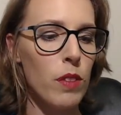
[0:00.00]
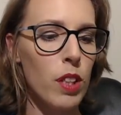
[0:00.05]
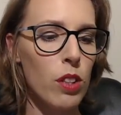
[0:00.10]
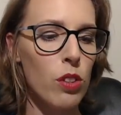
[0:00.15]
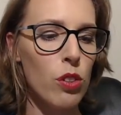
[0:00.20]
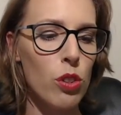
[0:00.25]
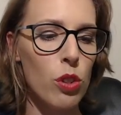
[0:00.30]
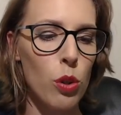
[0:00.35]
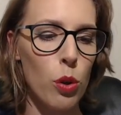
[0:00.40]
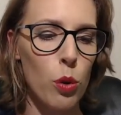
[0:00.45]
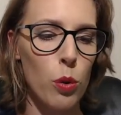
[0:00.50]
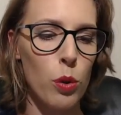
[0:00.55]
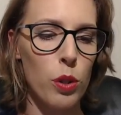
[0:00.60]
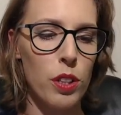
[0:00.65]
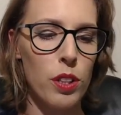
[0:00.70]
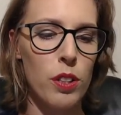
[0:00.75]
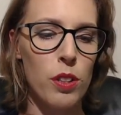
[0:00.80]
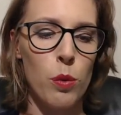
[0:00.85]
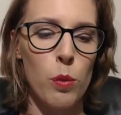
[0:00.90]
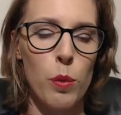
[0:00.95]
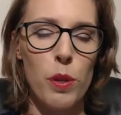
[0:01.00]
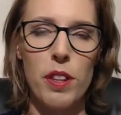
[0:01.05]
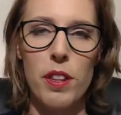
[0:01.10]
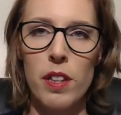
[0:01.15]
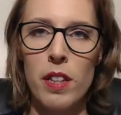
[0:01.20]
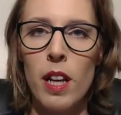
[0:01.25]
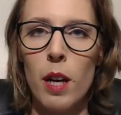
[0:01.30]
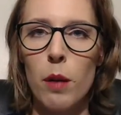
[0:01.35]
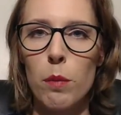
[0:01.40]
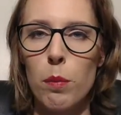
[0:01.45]
So,
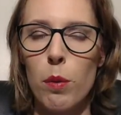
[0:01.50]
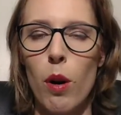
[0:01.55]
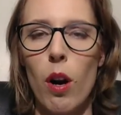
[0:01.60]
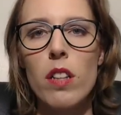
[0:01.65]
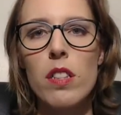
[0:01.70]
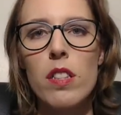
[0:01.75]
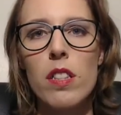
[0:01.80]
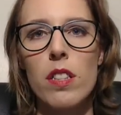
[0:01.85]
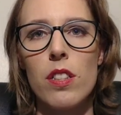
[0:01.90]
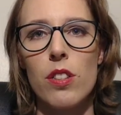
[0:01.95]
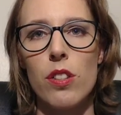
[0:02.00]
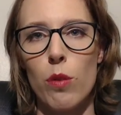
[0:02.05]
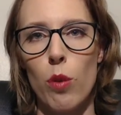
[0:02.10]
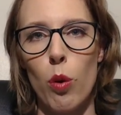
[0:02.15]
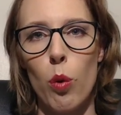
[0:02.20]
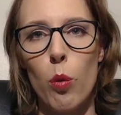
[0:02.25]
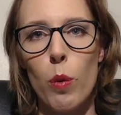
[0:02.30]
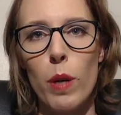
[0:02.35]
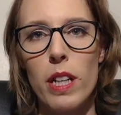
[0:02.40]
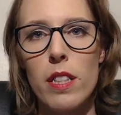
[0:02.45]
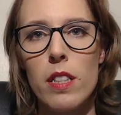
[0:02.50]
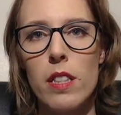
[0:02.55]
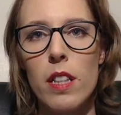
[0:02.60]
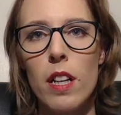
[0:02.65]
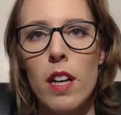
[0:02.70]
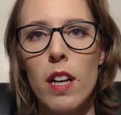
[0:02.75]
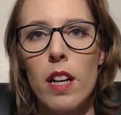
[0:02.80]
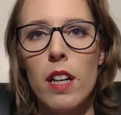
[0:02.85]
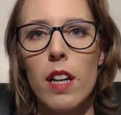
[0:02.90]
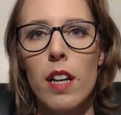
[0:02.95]
within that process, you're always
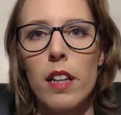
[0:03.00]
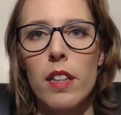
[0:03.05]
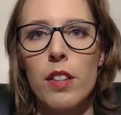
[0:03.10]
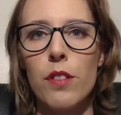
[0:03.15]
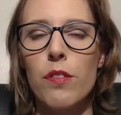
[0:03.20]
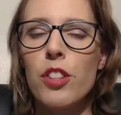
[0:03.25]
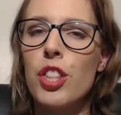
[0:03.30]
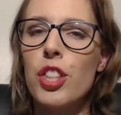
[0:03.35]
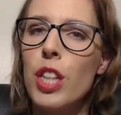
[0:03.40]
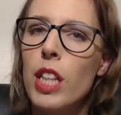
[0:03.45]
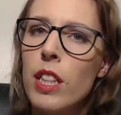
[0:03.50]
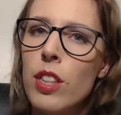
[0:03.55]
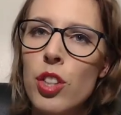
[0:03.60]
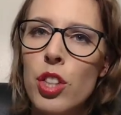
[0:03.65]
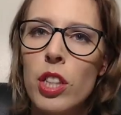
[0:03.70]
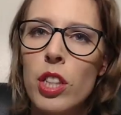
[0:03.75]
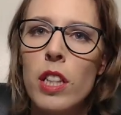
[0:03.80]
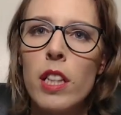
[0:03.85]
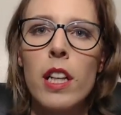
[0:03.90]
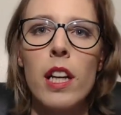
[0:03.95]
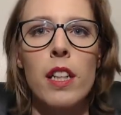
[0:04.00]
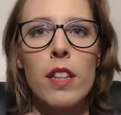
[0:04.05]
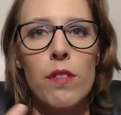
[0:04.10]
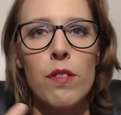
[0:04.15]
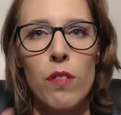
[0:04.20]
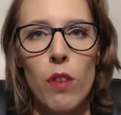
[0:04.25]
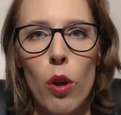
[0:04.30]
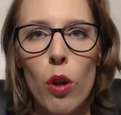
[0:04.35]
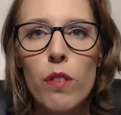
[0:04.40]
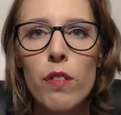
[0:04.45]
kind of changing and
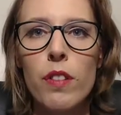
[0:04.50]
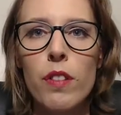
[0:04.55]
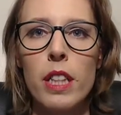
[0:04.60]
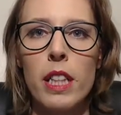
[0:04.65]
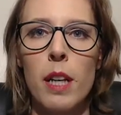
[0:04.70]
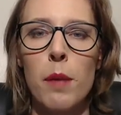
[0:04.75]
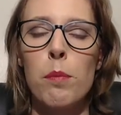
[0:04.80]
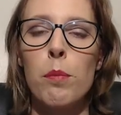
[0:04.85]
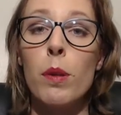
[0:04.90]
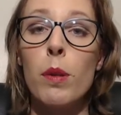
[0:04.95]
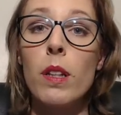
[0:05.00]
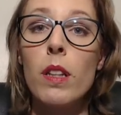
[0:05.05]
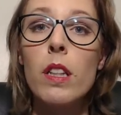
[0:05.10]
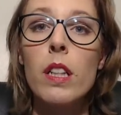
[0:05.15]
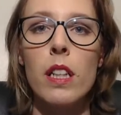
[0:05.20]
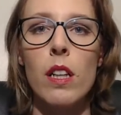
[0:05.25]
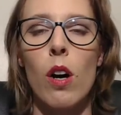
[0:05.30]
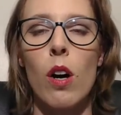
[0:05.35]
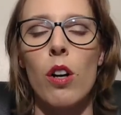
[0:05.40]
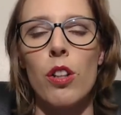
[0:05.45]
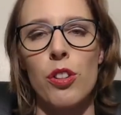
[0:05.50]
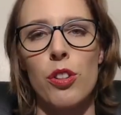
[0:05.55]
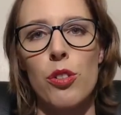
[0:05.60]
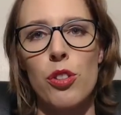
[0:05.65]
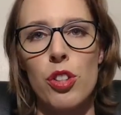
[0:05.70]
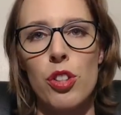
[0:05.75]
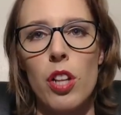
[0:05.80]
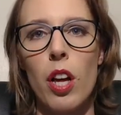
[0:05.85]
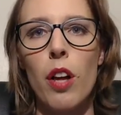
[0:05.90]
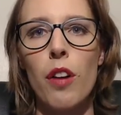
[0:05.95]
evolving and building on
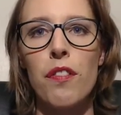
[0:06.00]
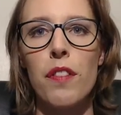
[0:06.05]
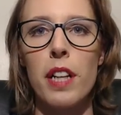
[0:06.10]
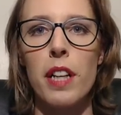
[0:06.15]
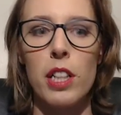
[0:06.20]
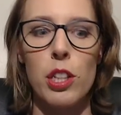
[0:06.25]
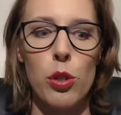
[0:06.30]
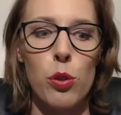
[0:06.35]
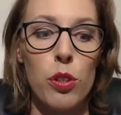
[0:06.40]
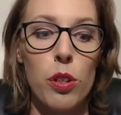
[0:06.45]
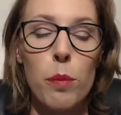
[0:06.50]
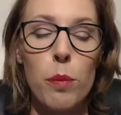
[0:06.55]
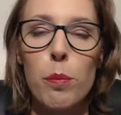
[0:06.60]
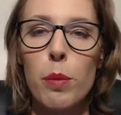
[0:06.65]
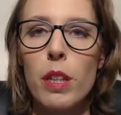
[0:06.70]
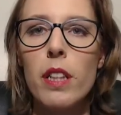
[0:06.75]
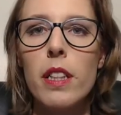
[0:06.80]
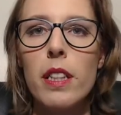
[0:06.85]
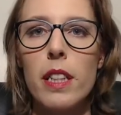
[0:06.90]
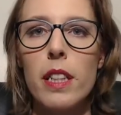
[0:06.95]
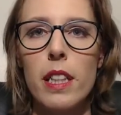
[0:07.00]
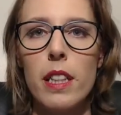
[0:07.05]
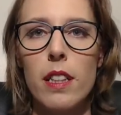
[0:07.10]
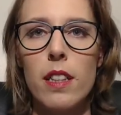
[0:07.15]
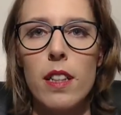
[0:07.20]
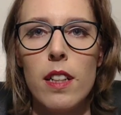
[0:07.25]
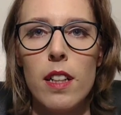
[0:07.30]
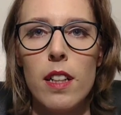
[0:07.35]
yourself and your ability,